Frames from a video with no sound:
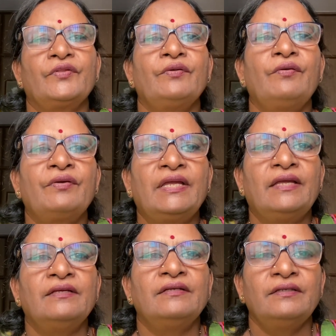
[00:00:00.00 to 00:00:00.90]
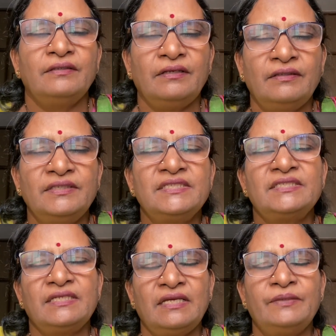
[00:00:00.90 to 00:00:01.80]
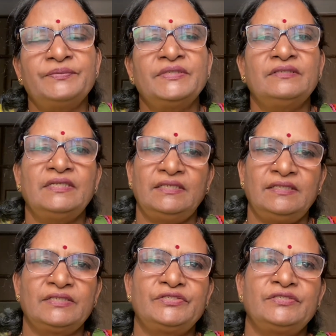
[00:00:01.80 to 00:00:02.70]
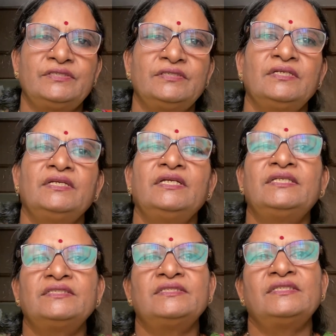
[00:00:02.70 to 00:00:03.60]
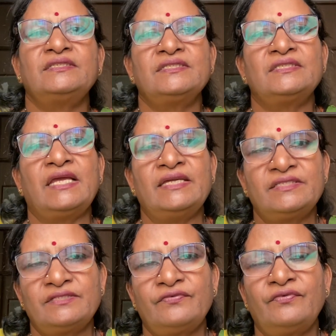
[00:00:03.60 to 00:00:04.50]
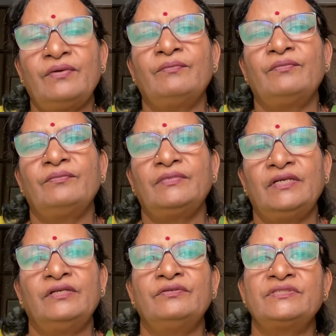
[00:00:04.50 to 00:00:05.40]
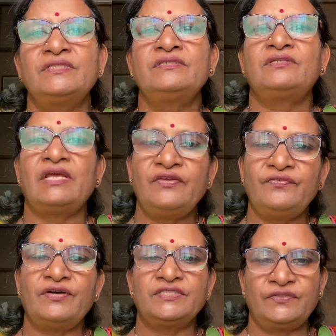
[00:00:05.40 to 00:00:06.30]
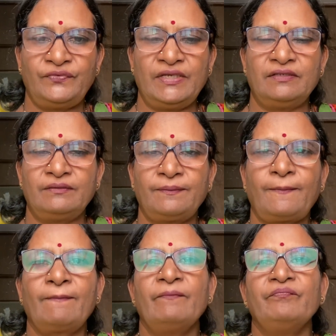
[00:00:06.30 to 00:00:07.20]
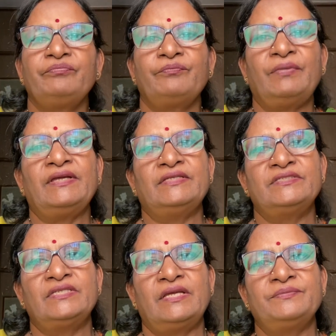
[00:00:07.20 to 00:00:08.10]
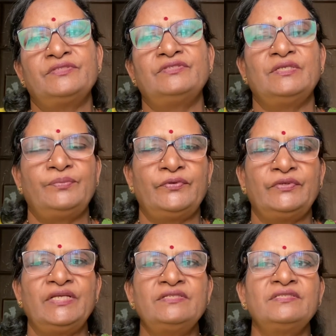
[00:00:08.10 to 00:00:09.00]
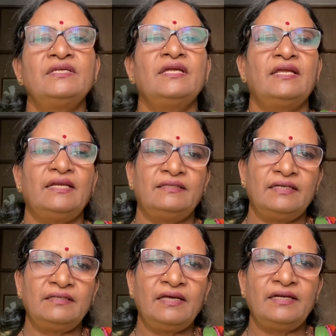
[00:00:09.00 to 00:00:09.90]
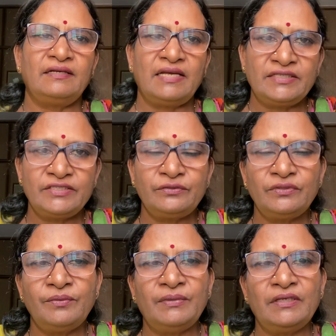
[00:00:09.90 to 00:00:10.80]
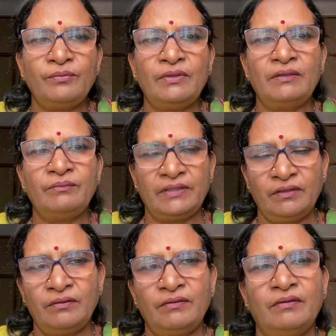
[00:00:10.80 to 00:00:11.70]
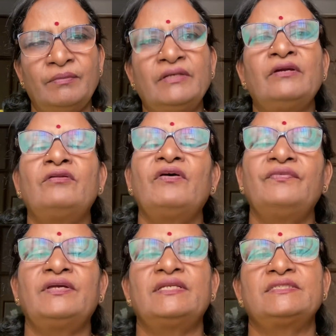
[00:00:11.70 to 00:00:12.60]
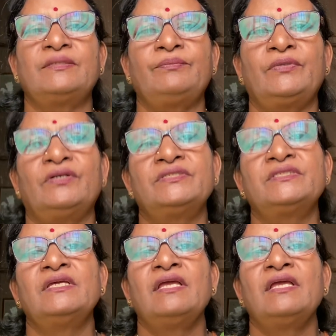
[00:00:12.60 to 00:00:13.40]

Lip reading: Okay, this helps in the induction. It is synthesized from adenosine triphosphate by enzymes G proteins and that are attached to the metatrophic receptors